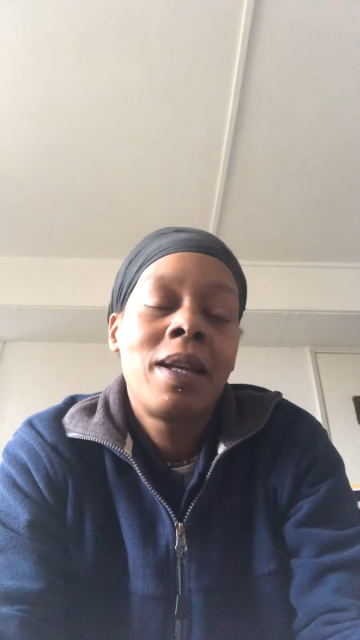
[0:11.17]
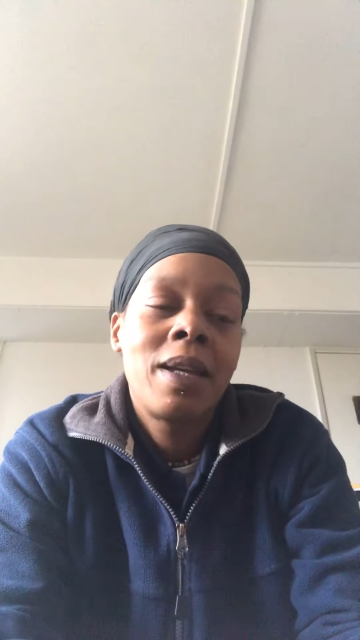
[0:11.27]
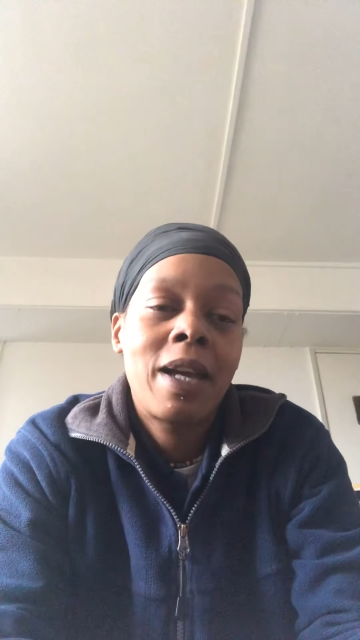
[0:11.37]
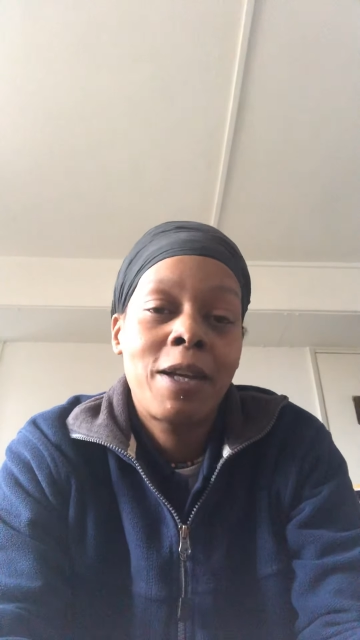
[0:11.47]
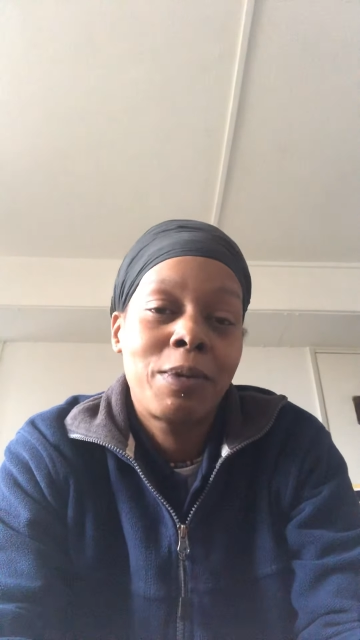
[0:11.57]

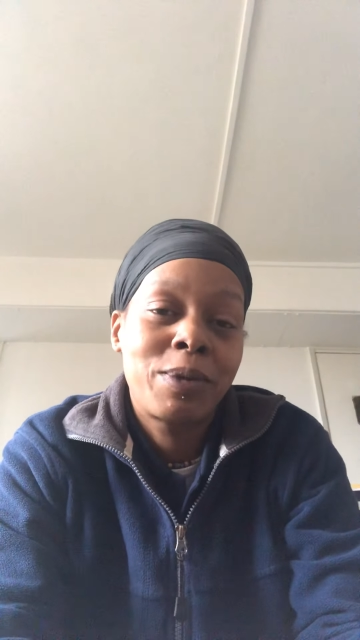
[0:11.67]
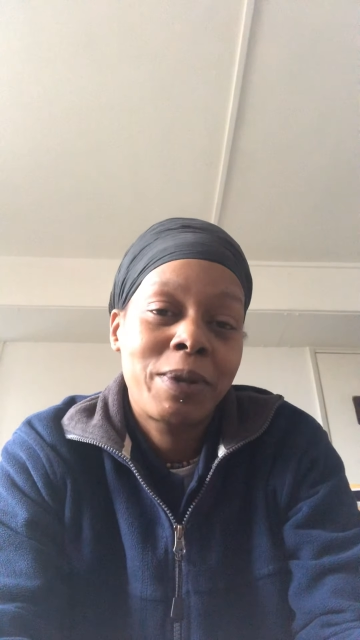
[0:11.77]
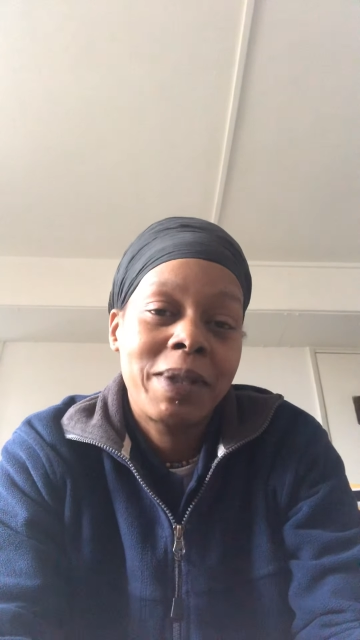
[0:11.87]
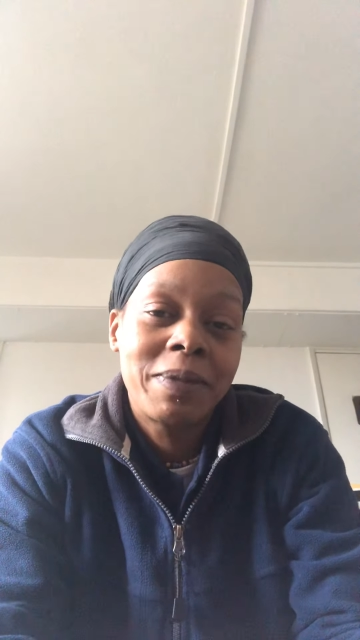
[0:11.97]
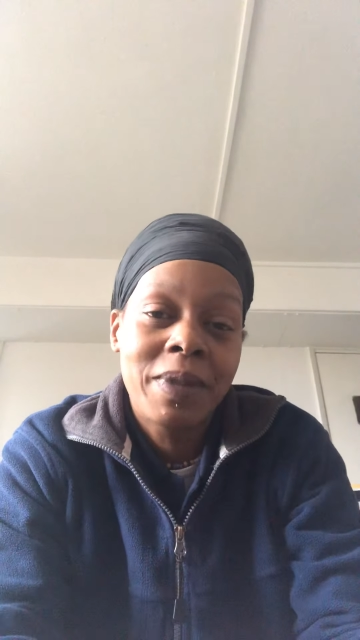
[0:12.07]
How you all
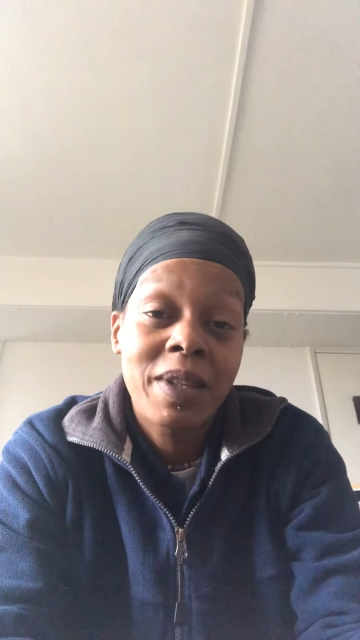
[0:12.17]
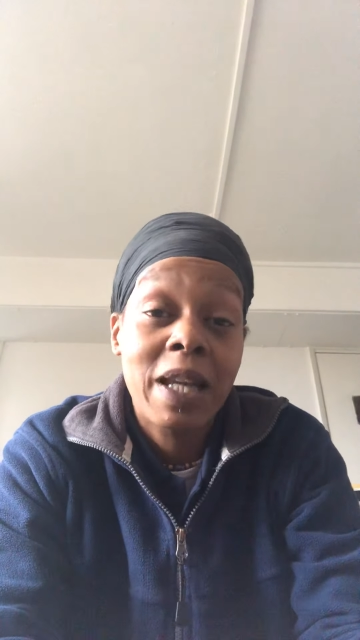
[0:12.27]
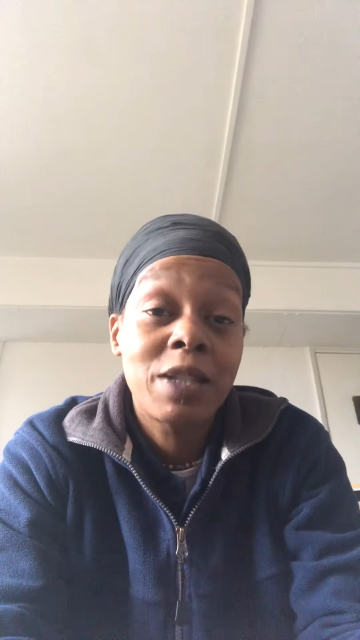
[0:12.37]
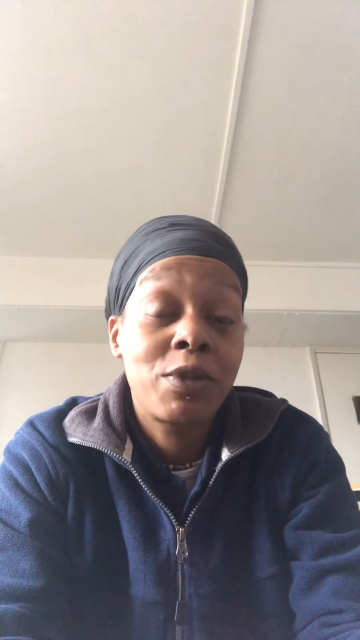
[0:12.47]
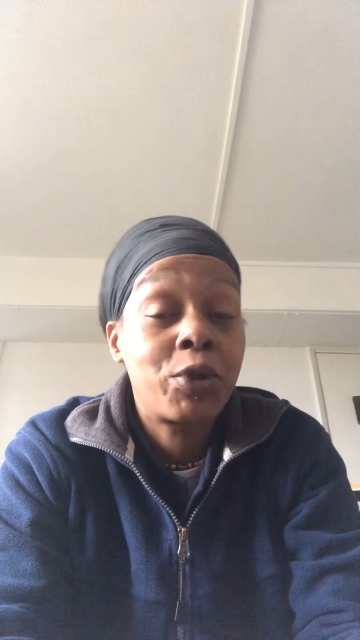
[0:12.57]
doing?
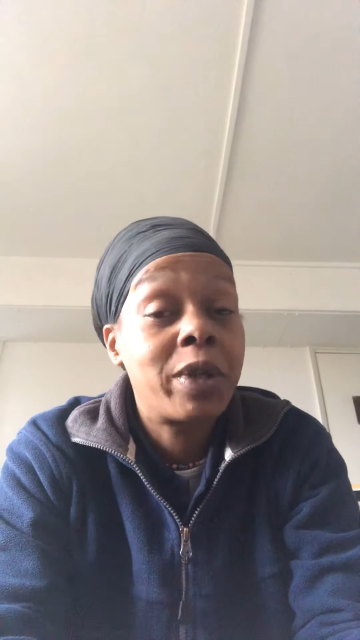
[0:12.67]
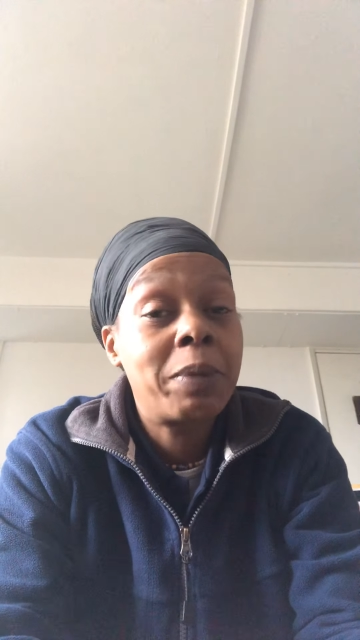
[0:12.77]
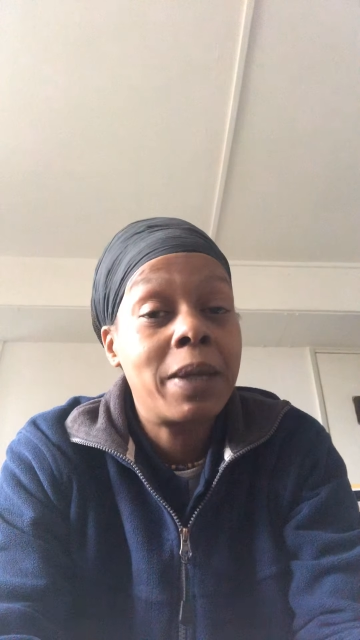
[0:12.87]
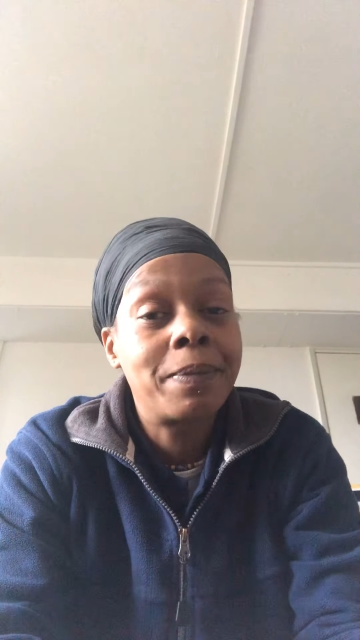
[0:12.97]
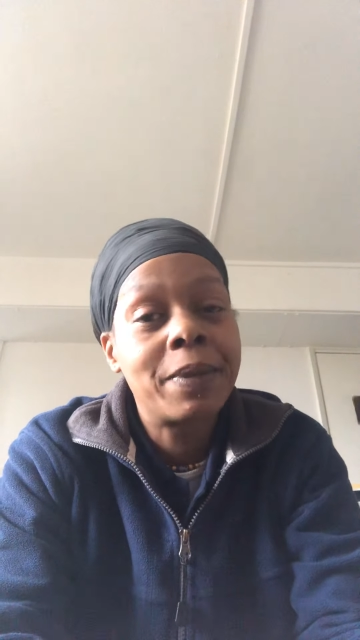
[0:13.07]
Thanks for joining
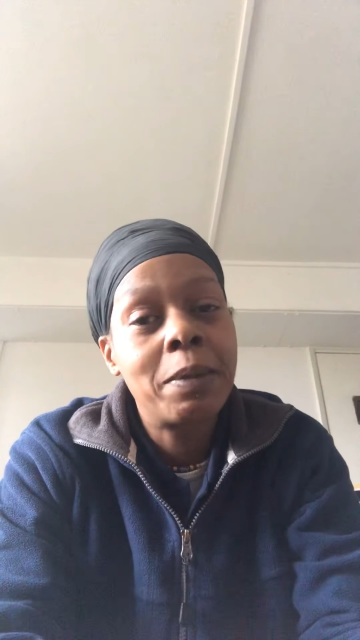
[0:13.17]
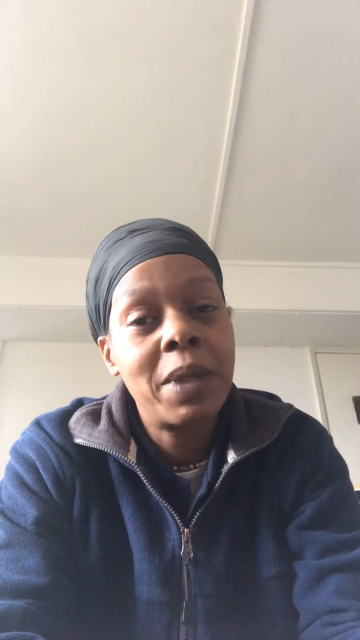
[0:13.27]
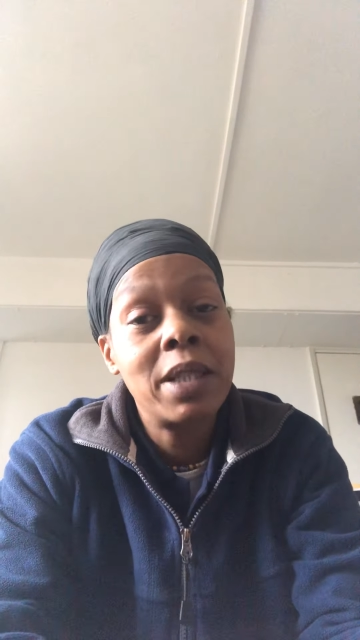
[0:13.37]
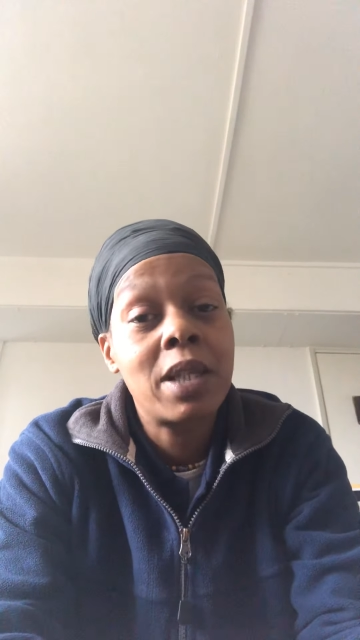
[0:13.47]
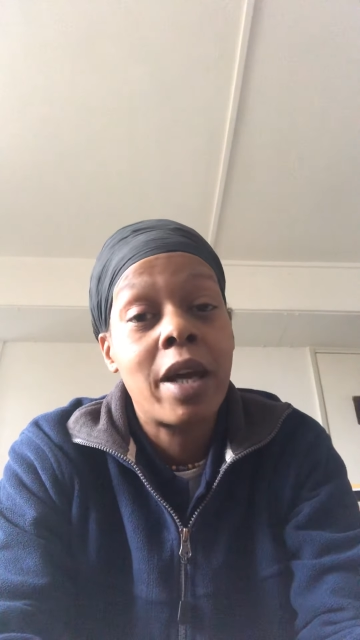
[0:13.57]
me.
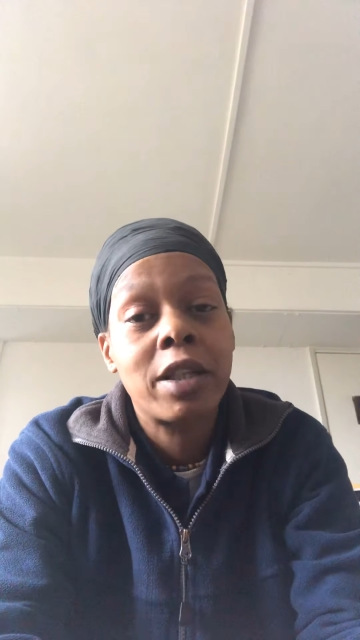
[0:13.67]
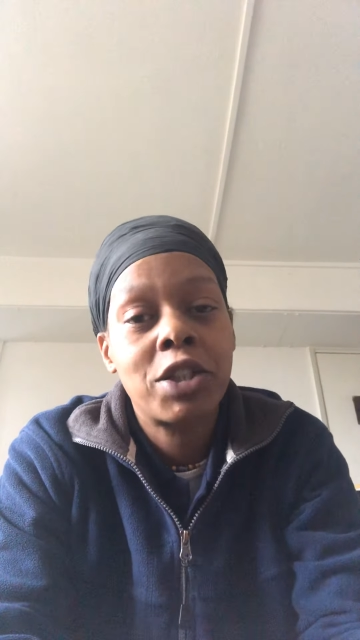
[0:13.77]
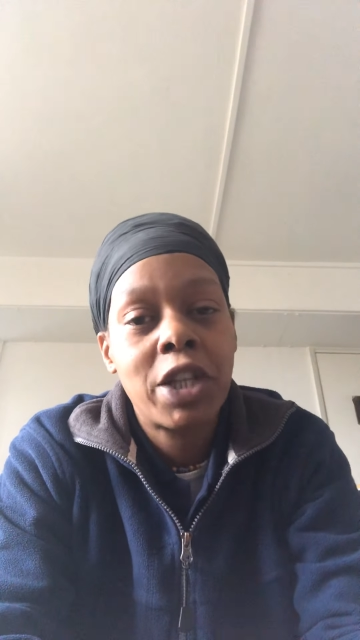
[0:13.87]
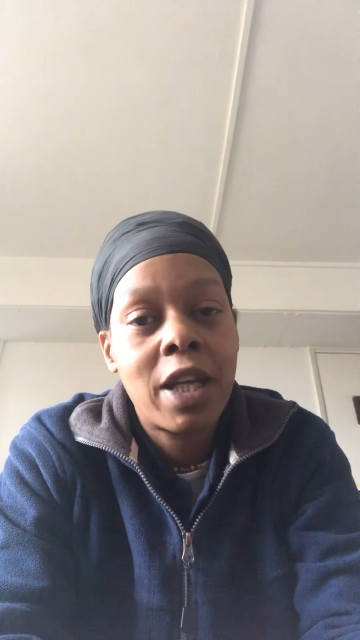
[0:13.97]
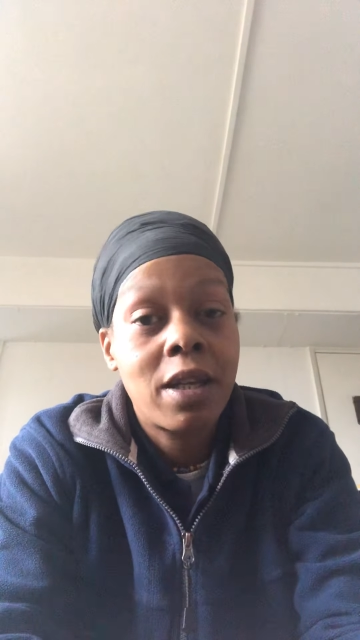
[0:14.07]
Please like,
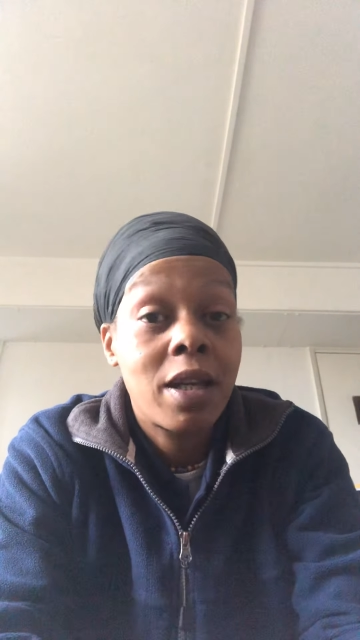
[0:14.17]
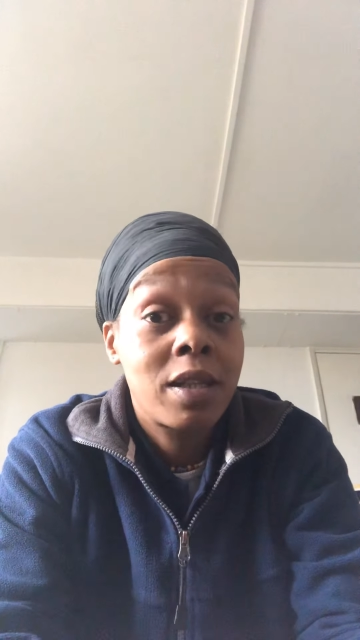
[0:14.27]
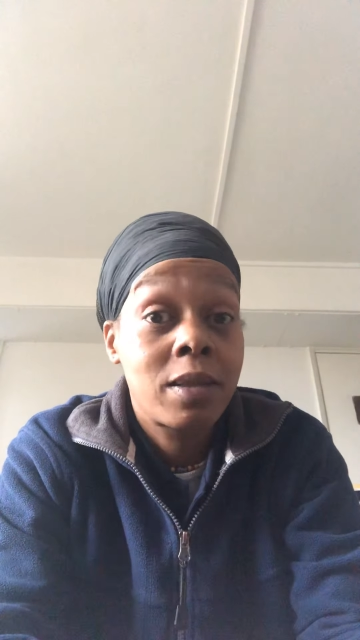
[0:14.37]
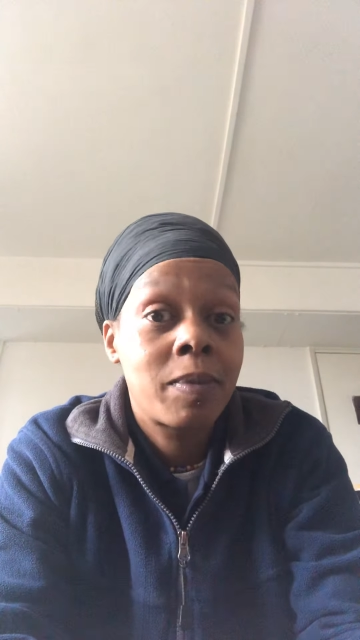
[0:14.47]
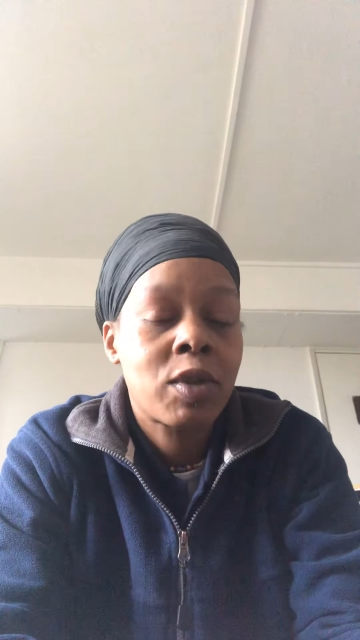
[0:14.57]
share and
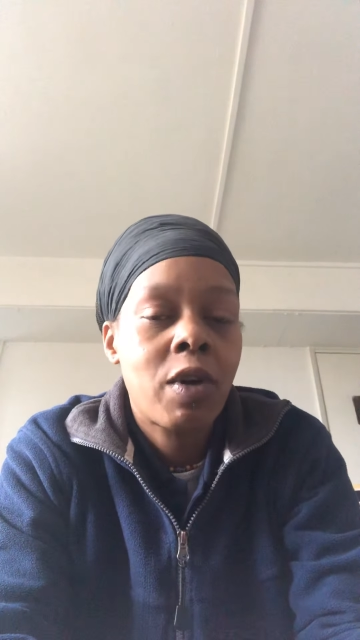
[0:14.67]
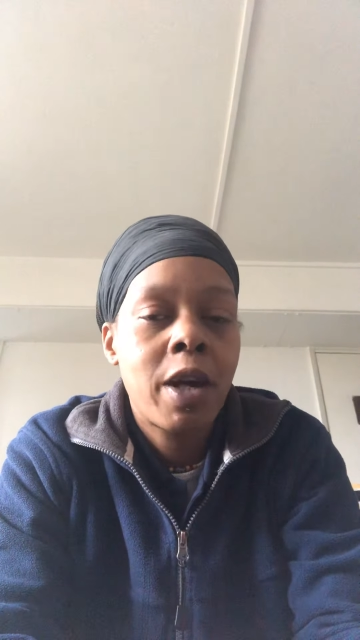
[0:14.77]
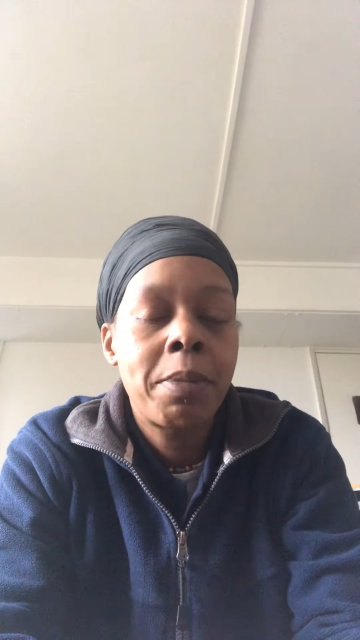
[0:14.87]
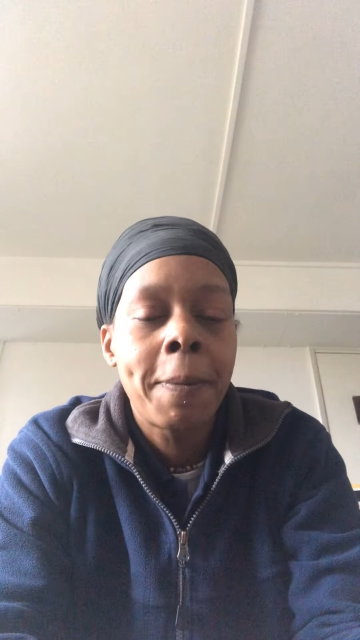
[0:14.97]
subscribe.